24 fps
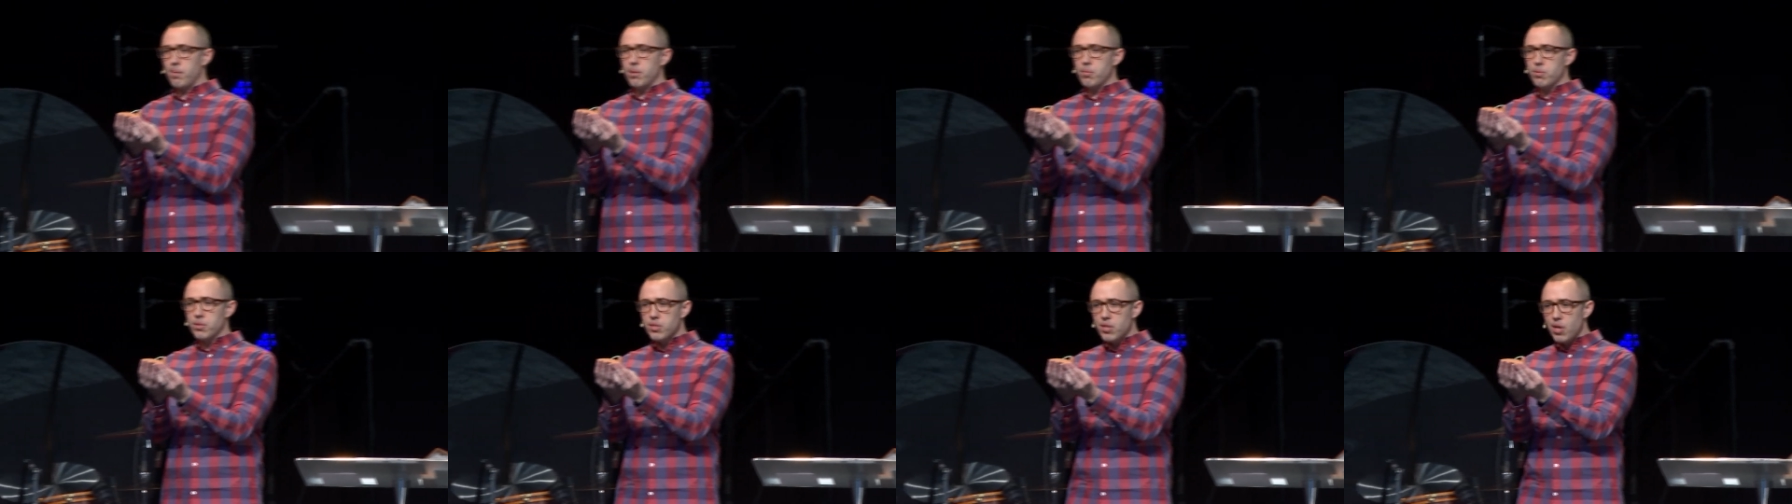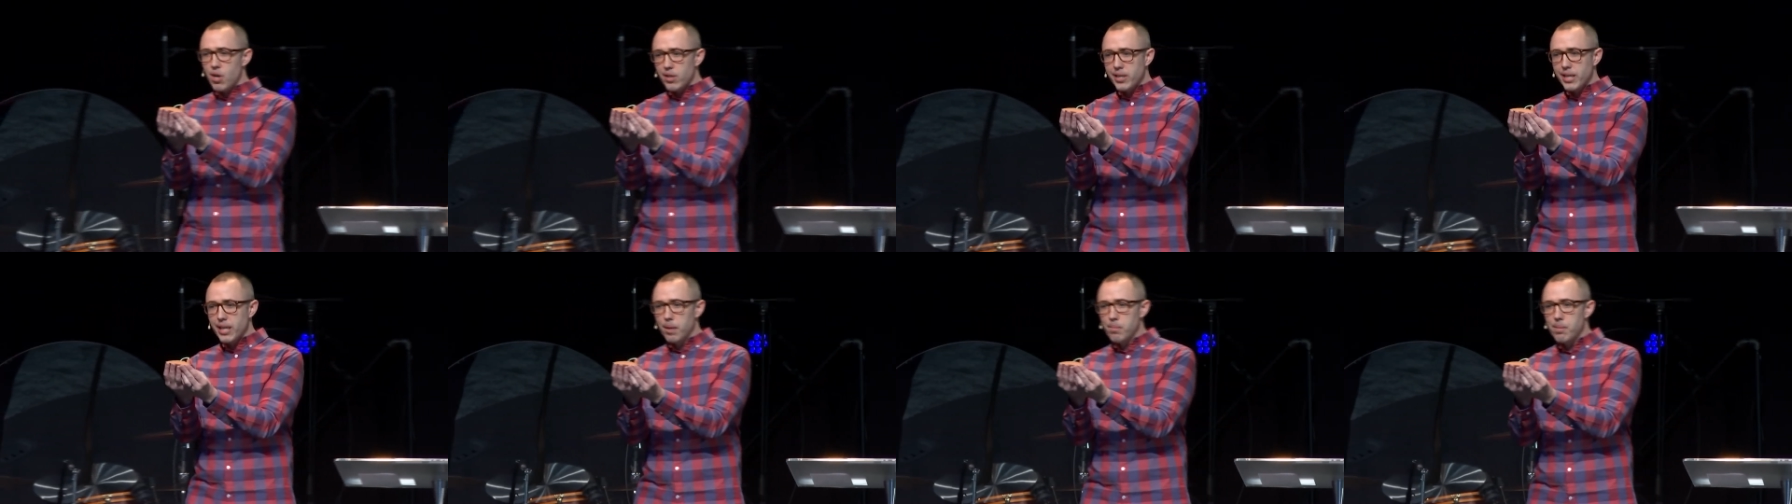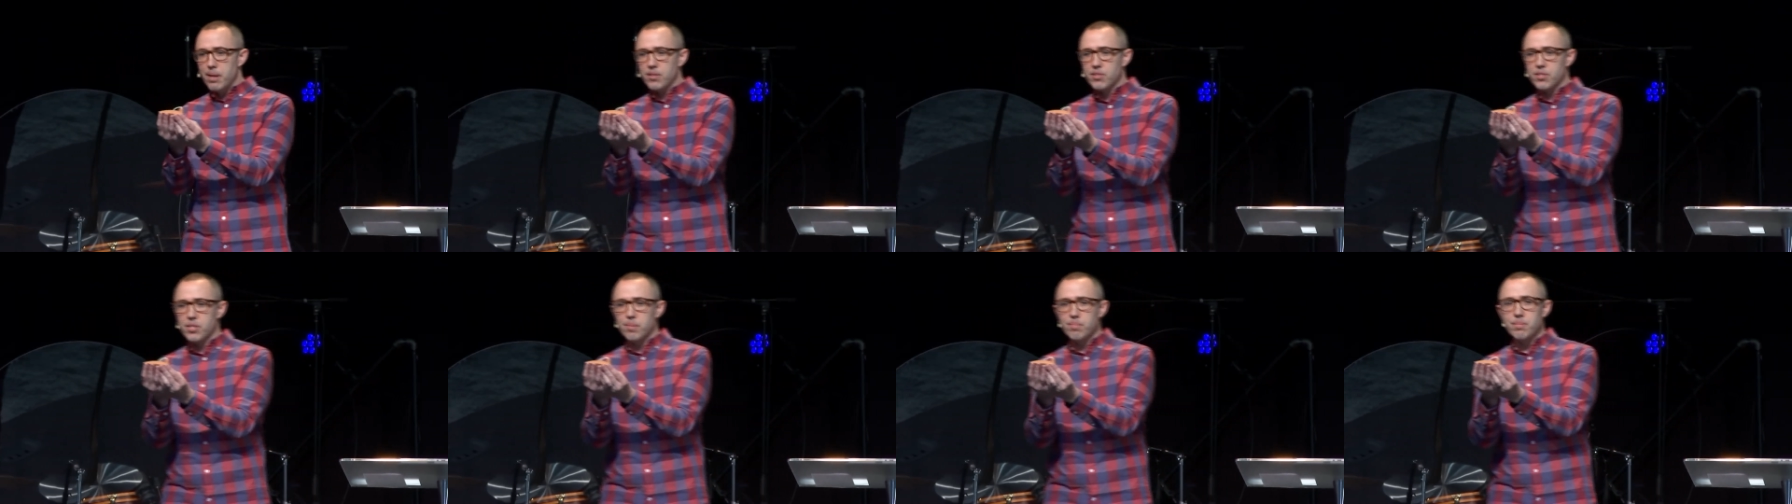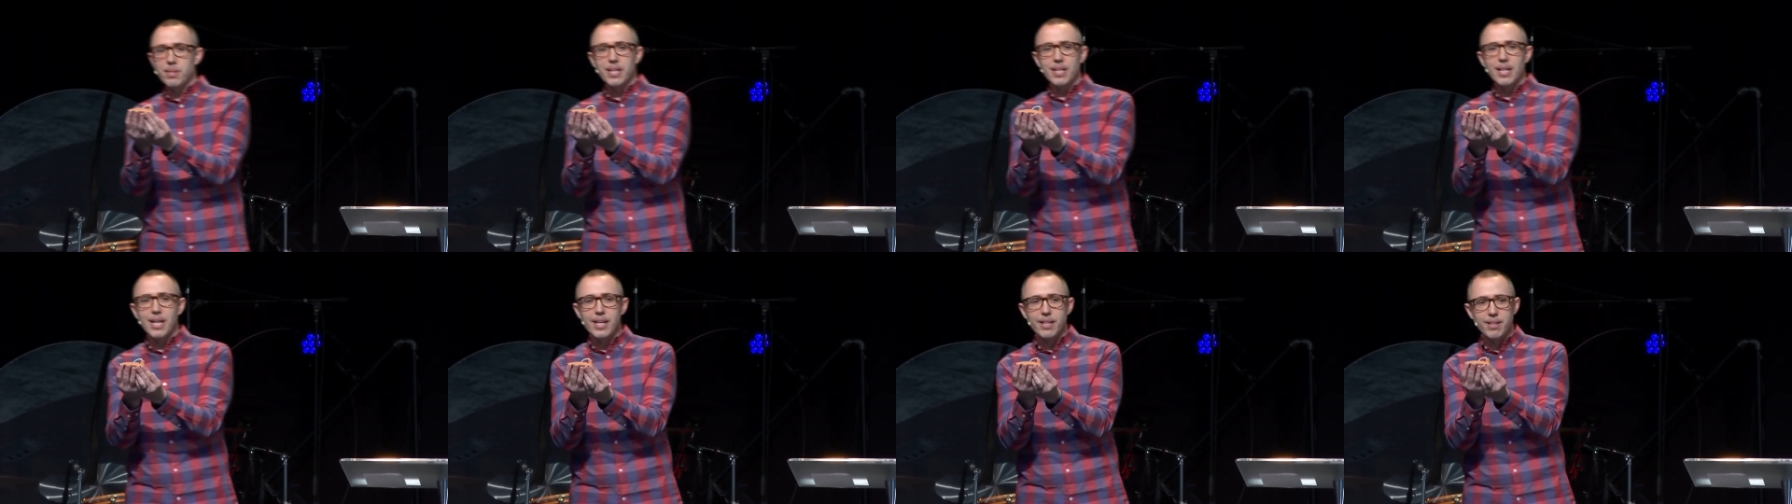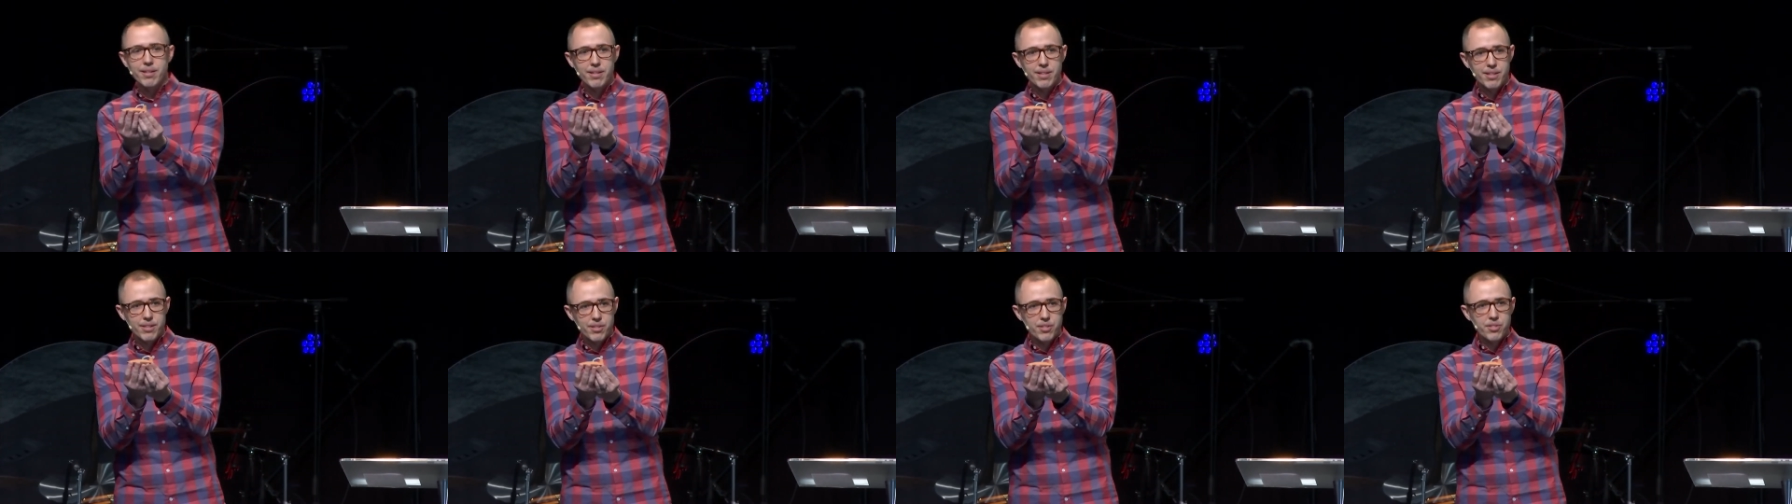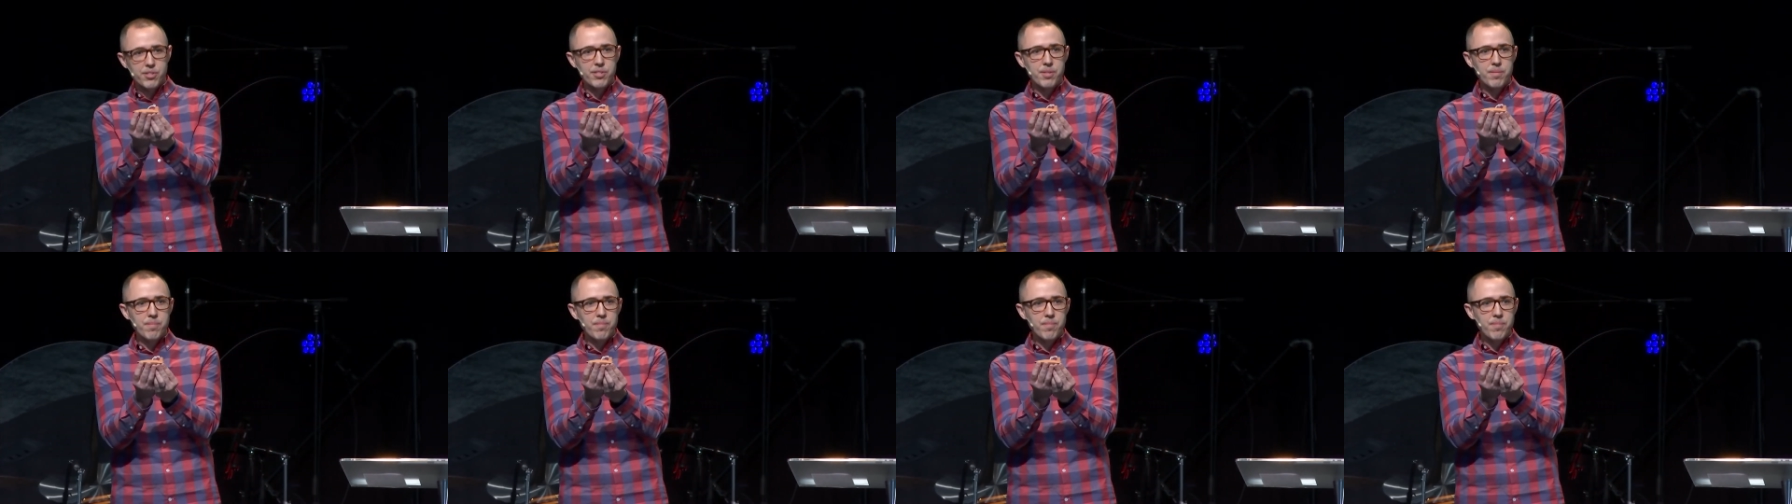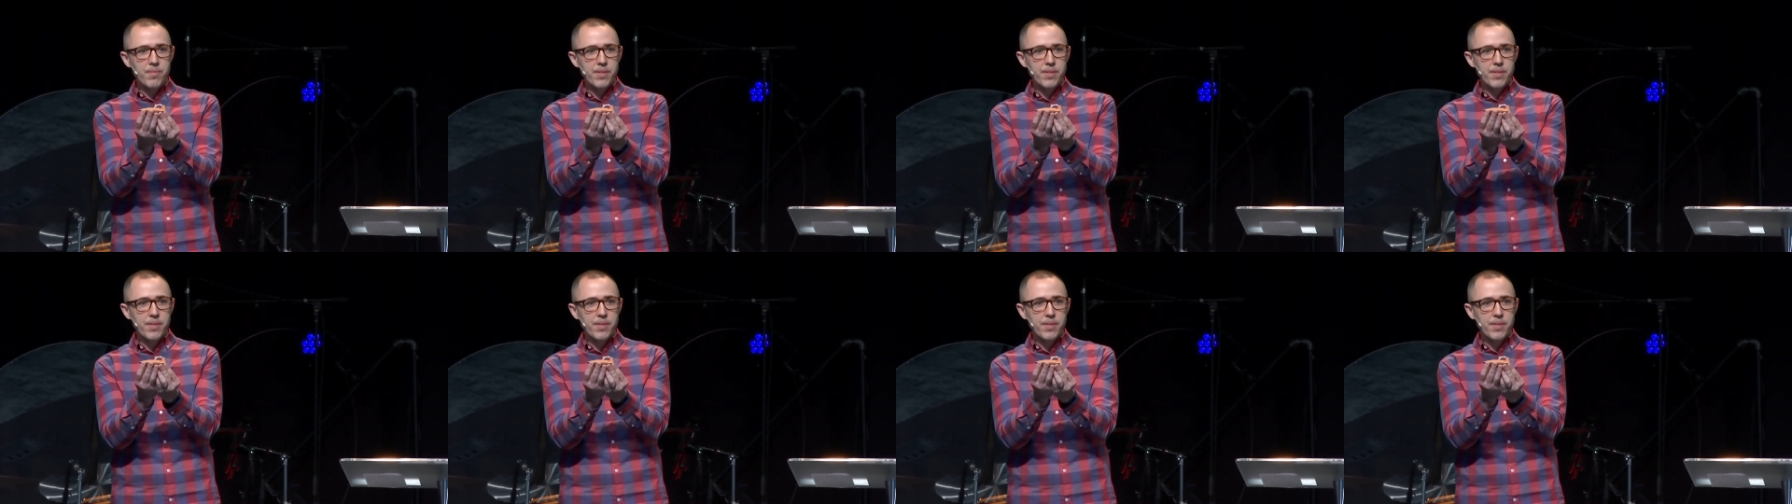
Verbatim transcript: he was talking about something like this.